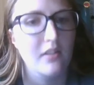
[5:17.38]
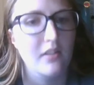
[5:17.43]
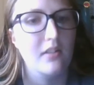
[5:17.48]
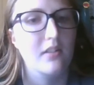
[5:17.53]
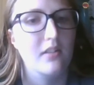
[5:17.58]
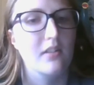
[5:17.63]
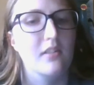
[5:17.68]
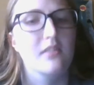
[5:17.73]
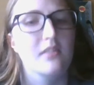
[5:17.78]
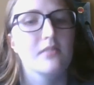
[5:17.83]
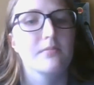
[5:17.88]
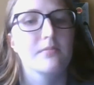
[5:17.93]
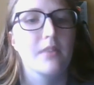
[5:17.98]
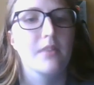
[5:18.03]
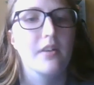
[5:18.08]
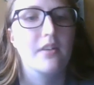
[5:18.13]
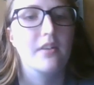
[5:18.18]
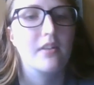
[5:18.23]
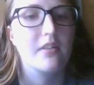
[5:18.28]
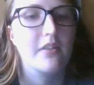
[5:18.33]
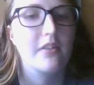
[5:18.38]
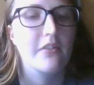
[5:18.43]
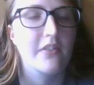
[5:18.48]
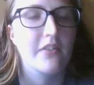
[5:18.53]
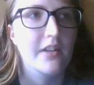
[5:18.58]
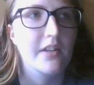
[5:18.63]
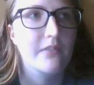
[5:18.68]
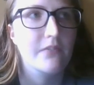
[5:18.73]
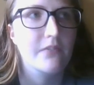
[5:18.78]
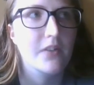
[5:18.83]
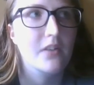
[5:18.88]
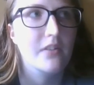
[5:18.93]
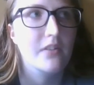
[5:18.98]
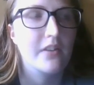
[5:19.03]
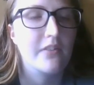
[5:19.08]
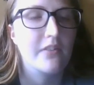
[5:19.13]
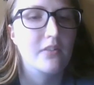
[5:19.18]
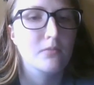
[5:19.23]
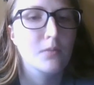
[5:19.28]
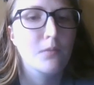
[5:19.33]
because I had felt
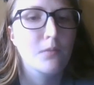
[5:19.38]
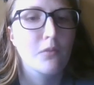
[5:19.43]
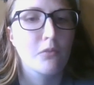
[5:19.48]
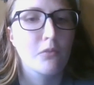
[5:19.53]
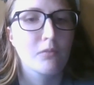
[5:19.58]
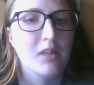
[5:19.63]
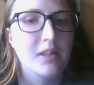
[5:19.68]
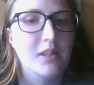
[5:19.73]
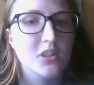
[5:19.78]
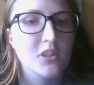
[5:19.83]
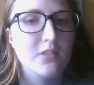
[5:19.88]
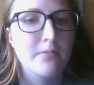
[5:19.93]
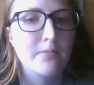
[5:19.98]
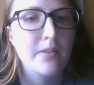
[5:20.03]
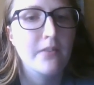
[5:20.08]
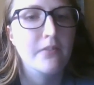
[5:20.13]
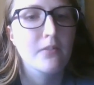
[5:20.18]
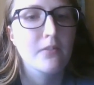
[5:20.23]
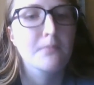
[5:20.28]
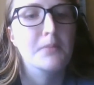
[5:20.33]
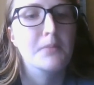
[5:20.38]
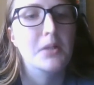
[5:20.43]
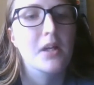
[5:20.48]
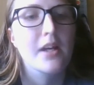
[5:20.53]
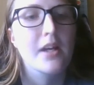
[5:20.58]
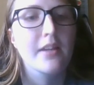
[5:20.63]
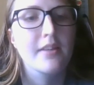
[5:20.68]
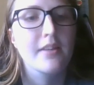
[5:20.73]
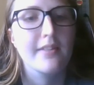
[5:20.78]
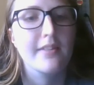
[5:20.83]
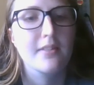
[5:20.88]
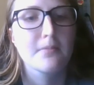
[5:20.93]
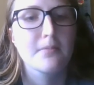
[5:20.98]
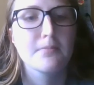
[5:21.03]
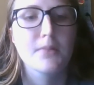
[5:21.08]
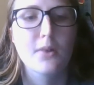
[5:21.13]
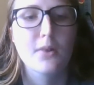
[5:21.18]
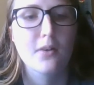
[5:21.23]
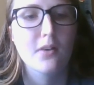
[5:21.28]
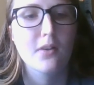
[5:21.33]
like someone was watching me from behind, like, the
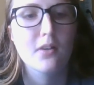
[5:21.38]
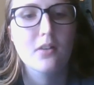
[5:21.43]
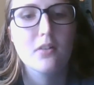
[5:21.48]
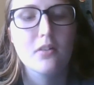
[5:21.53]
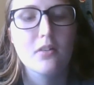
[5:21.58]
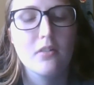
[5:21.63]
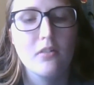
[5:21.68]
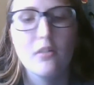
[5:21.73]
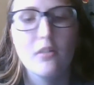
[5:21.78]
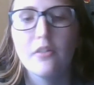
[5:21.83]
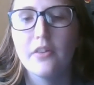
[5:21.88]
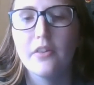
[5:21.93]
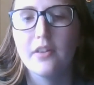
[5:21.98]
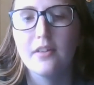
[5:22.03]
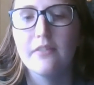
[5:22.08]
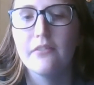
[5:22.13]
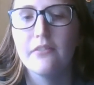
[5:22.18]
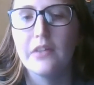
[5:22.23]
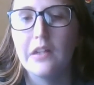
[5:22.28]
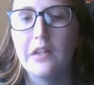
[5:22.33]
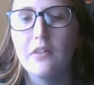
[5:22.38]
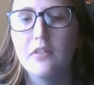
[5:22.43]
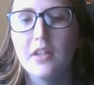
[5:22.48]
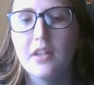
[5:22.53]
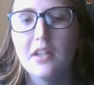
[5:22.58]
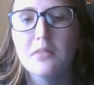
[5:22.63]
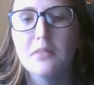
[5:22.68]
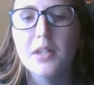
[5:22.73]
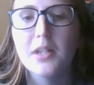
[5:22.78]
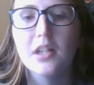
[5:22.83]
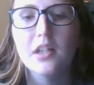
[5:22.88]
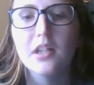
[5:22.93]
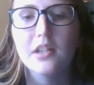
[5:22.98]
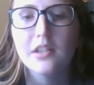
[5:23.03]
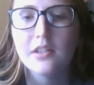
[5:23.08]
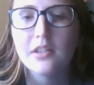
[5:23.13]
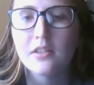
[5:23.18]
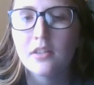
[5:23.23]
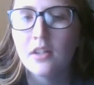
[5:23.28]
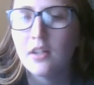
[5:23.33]
bar or, like, the video game
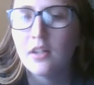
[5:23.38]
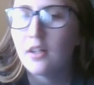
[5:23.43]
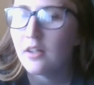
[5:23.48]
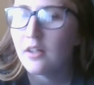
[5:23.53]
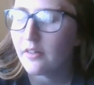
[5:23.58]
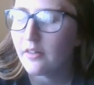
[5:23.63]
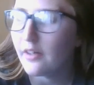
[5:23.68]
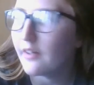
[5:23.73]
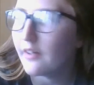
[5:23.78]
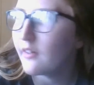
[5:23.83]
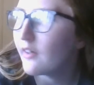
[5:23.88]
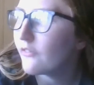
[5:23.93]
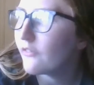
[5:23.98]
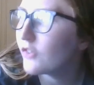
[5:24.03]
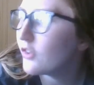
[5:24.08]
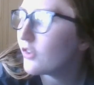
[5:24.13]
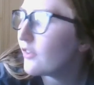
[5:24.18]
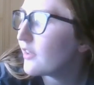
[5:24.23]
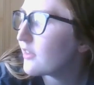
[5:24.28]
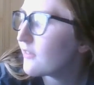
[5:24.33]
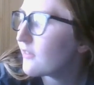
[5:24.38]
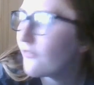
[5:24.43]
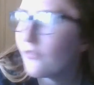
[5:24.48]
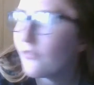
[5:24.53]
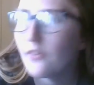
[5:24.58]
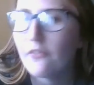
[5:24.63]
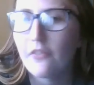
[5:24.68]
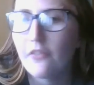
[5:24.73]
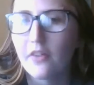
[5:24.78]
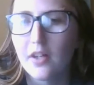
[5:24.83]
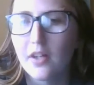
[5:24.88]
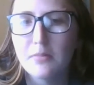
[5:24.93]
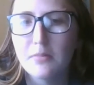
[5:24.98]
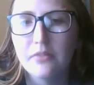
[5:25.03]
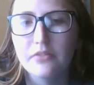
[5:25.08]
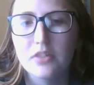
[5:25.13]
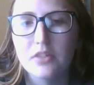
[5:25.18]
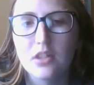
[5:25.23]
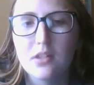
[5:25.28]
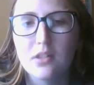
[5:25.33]
area, and after, like, the 5th time
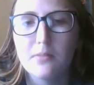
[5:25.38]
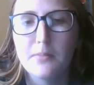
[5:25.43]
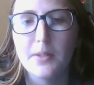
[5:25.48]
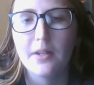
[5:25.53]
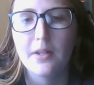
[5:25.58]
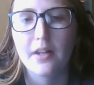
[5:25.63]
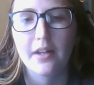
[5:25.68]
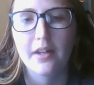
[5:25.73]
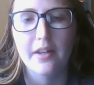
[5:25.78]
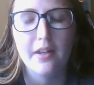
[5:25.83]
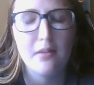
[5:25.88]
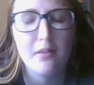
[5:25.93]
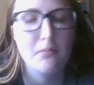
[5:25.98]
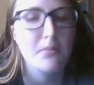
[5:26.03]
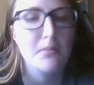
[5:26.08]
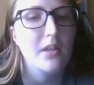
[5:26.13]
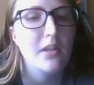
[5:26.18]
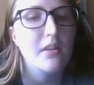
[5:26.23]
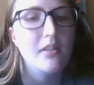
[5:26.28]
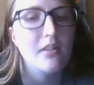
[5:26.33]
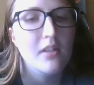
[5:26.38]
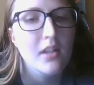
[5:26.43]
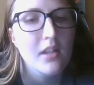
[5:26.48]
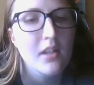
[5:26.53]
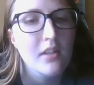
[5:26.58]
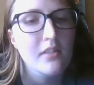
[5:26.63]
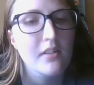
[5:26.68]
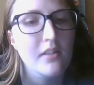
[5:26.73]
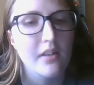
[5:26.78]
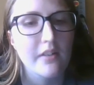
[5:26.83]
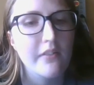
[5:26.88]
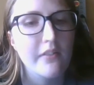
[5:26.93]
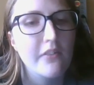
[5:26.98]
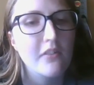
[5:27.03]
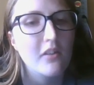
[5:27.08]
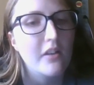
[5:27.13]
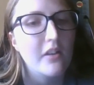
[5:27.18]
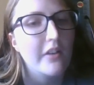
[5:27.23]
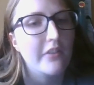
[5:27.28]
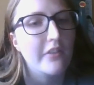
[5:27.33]
of looking behind me, I
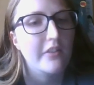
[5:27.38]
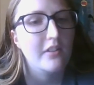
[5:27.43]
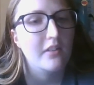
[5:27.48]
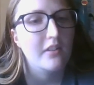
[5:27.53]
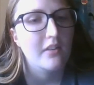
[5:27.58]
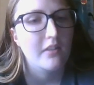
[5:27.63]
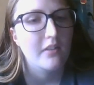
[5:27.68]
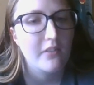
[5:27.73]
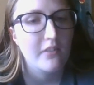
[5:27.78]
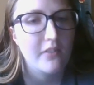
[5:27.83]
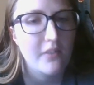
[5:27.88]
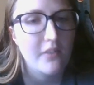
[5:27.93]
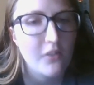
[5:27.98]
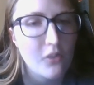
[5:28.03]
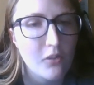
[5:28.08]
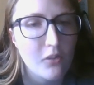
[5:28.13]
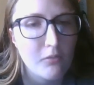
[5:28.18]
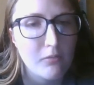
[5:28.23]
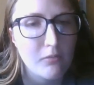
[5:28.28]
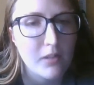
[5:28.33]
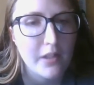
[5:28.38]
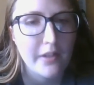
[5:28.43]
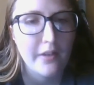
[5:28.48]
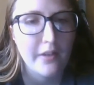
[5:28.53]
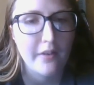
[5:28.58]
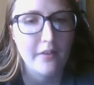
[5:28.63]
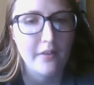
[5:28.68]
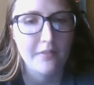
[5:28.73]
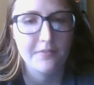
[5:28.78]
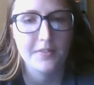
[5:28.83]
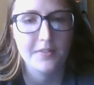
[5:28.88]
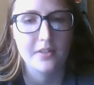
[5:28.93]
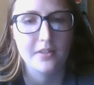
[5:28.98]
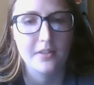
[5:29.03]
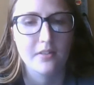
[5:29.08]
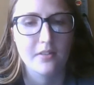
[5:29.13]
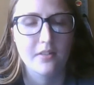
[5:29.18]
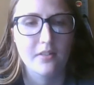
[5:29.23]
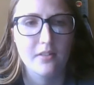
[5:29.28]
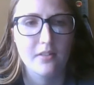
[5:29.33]
saw the silhouette of, like,
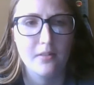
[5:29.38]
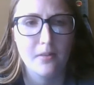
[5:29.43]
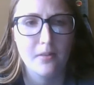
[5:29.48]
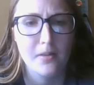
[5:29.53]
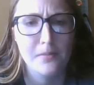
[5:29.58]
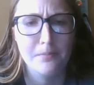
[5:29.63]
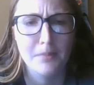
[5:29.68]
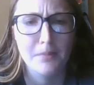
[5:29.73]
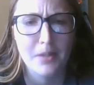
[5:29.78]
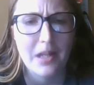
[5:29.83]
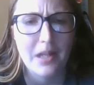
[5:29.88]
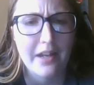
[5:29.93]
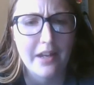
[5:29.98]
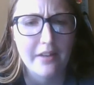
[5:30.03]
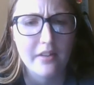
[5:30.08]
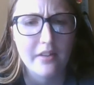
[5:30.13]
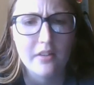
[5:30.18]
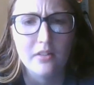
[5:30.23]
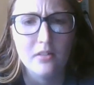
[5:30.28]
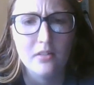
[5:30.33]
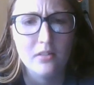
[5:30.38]
a black